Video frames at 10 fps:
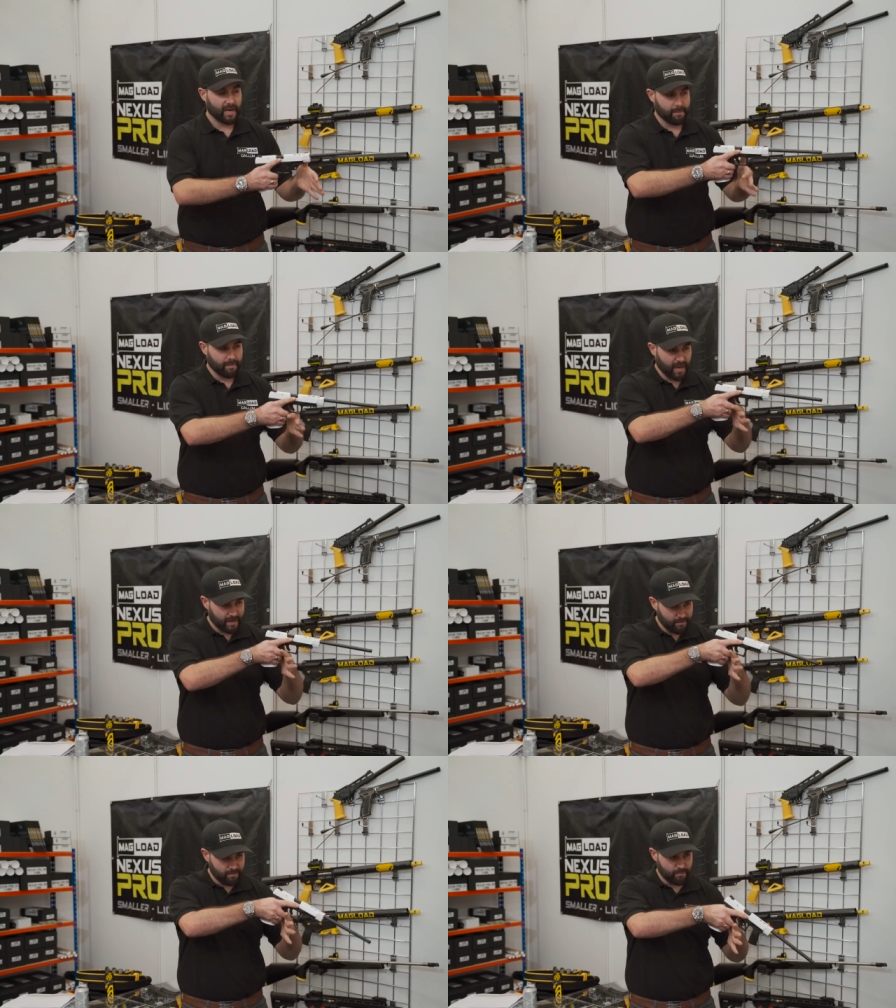and it
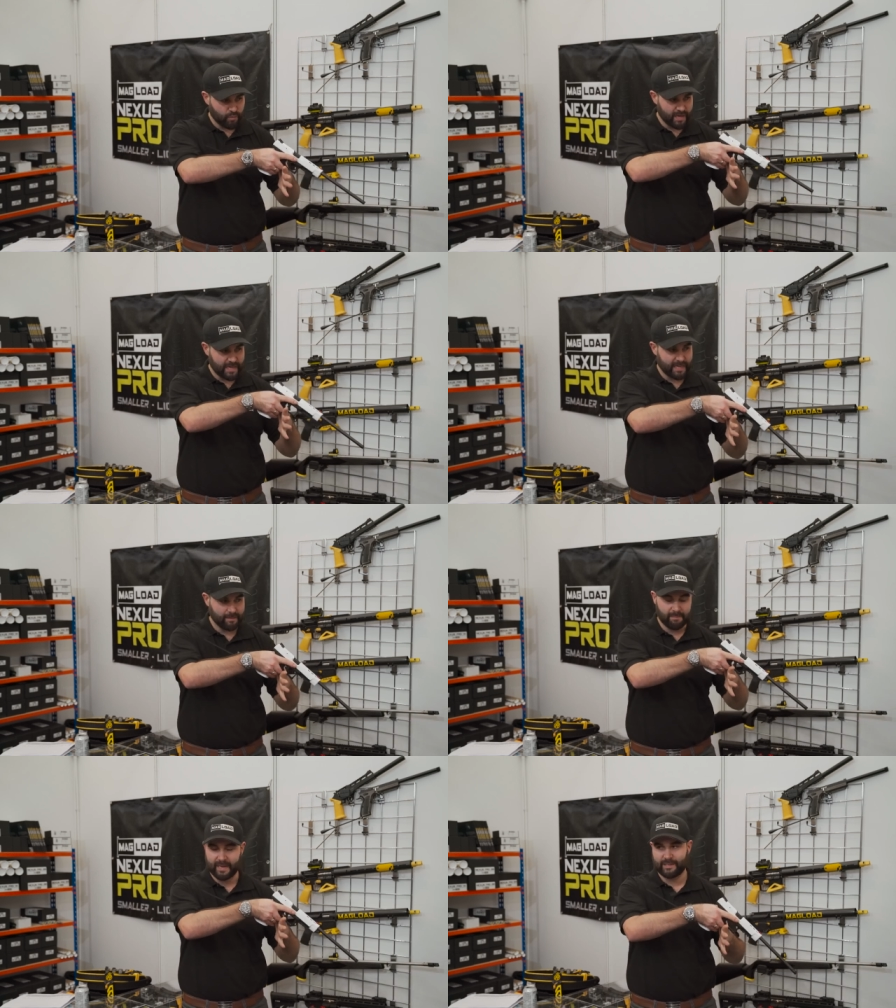
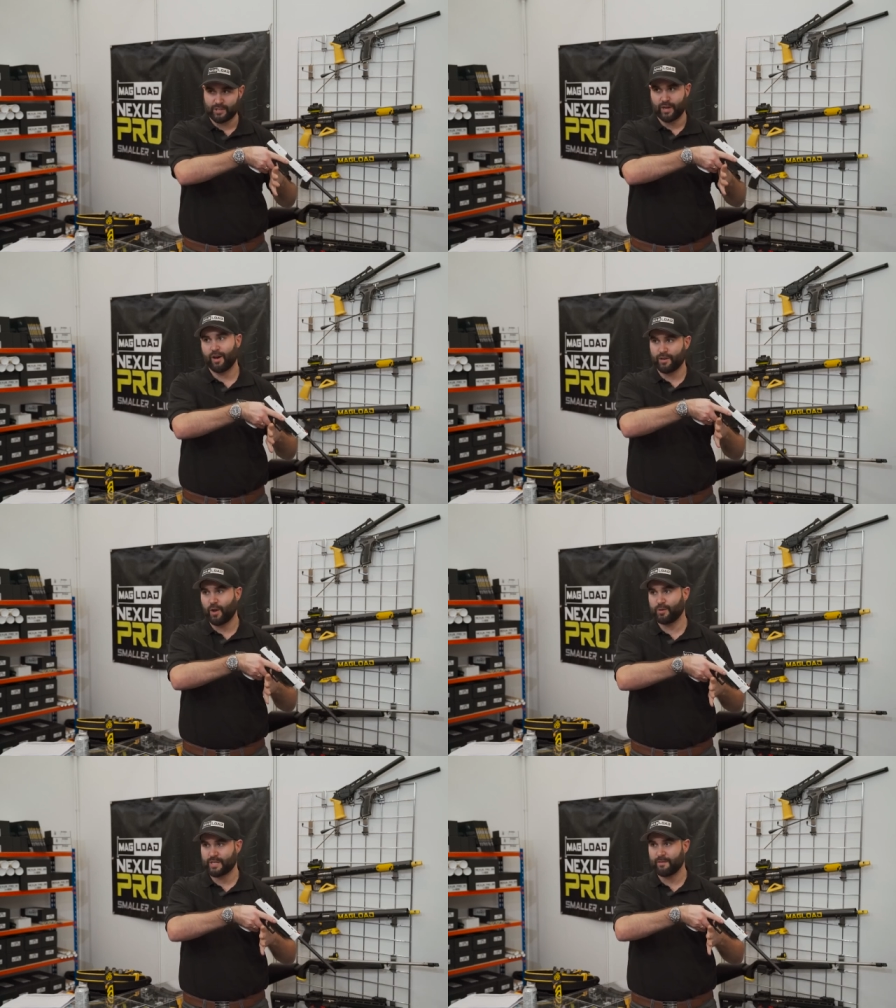really makes the gun
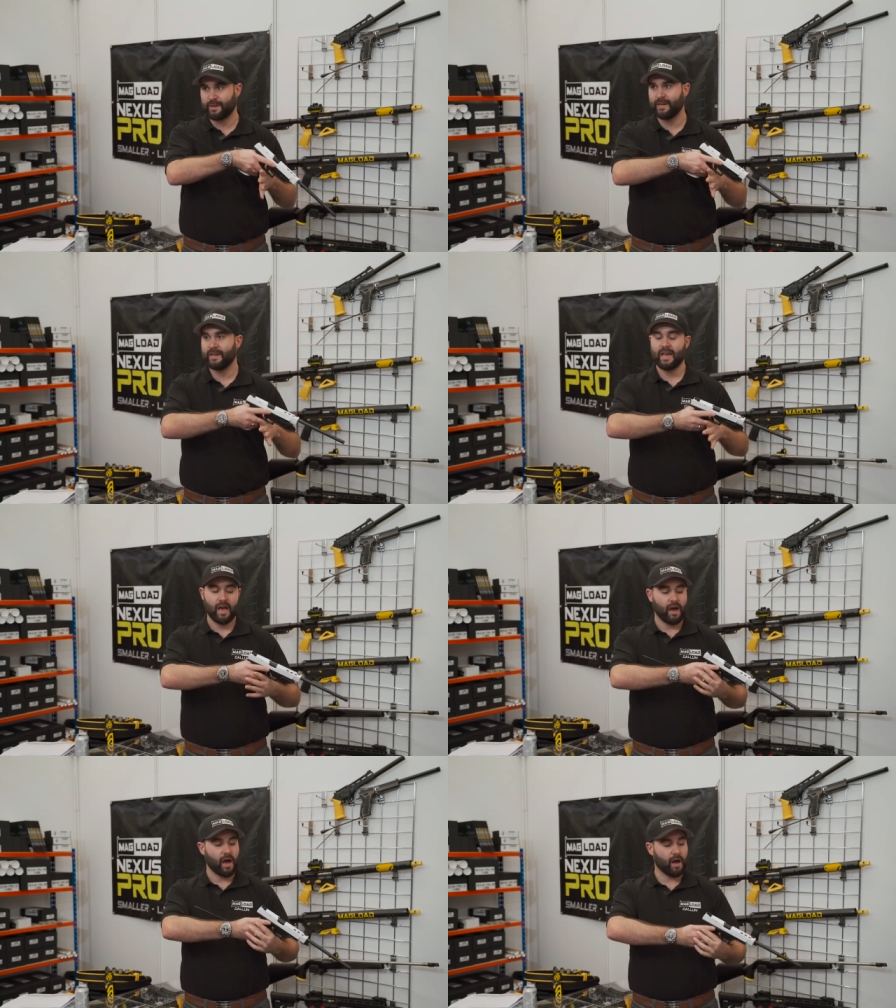nose heavy.
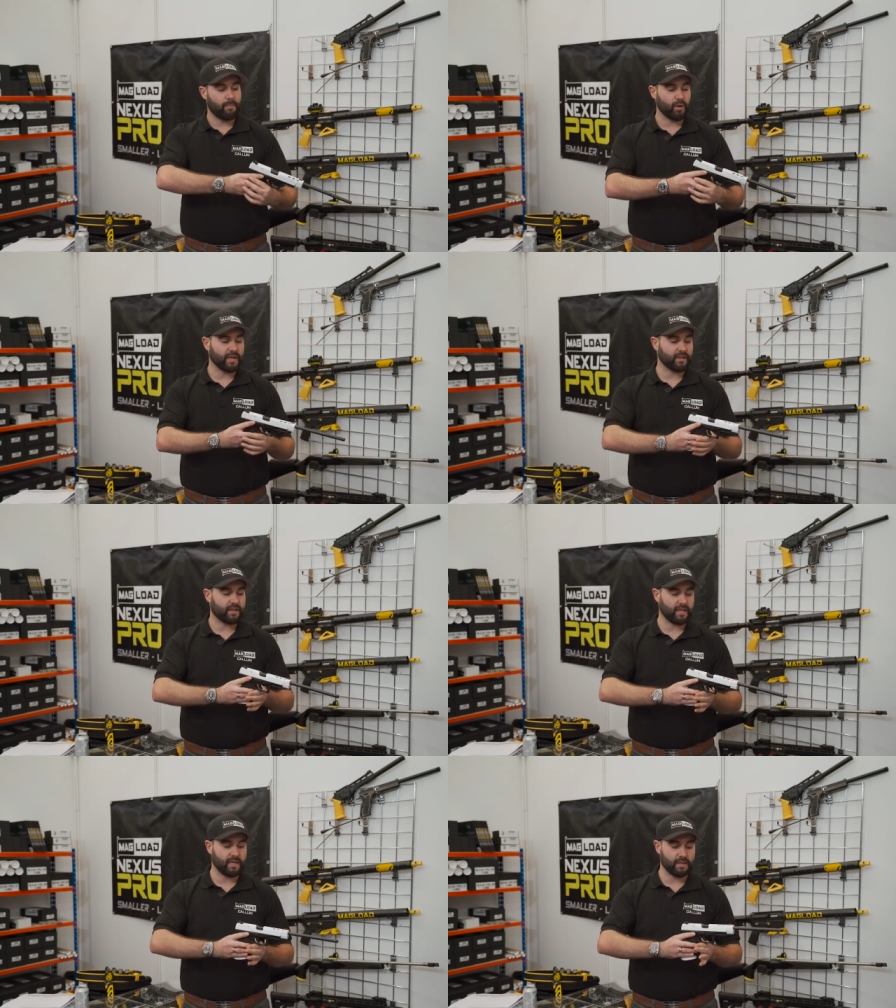Uh, putting
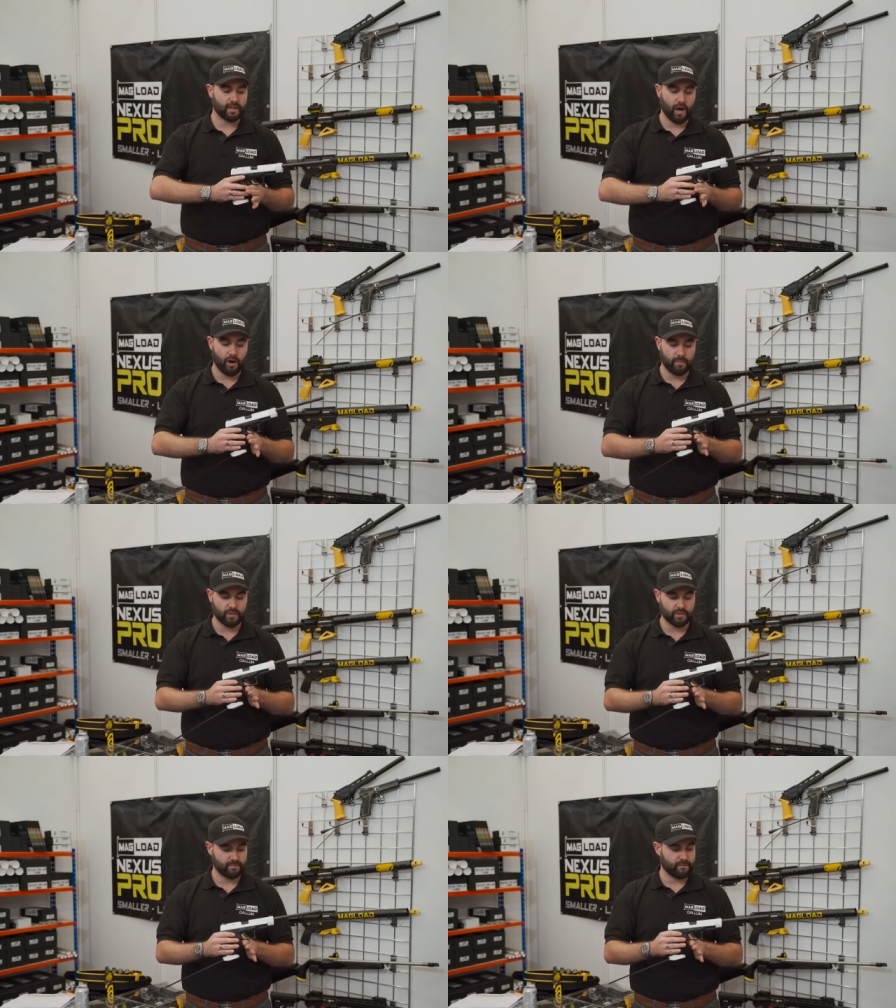the, the
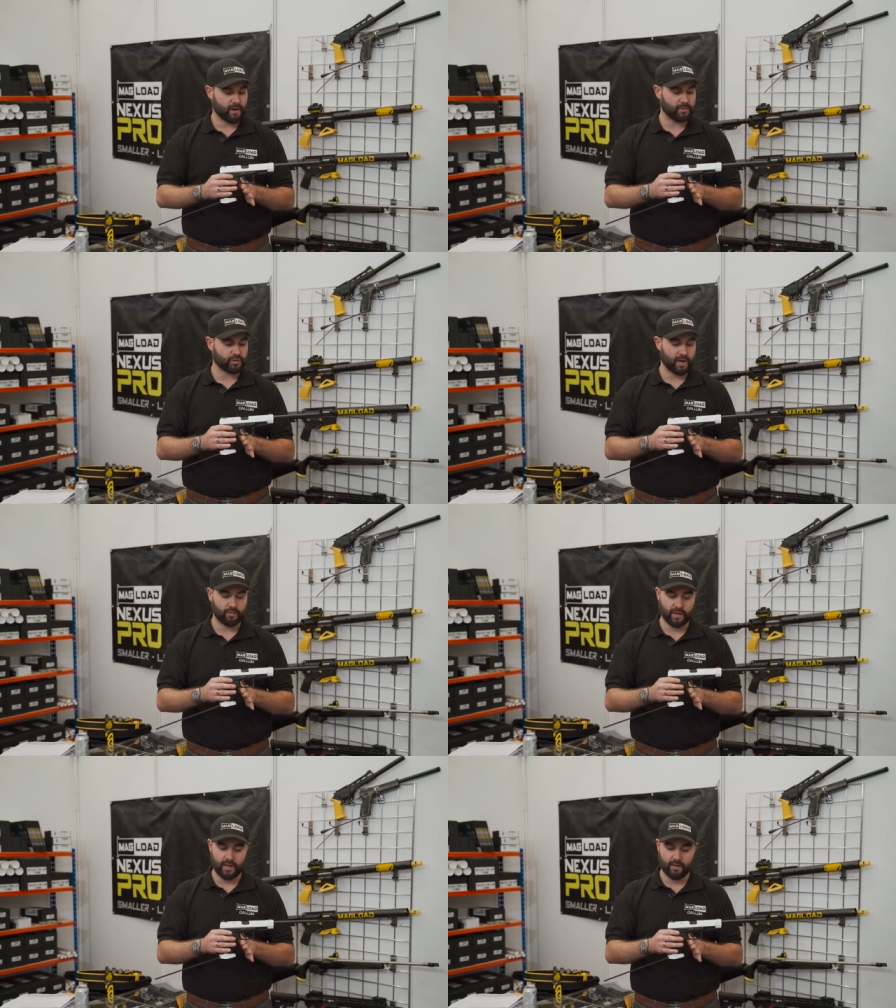carbon fibre
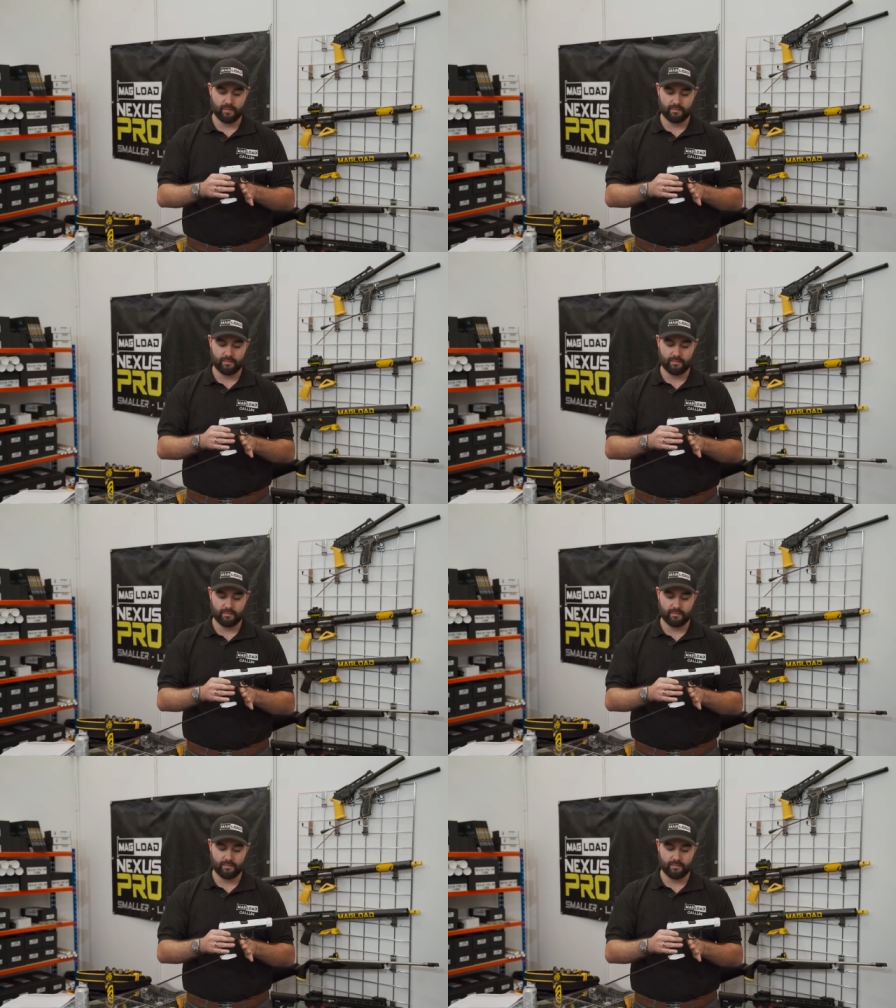shroud on it,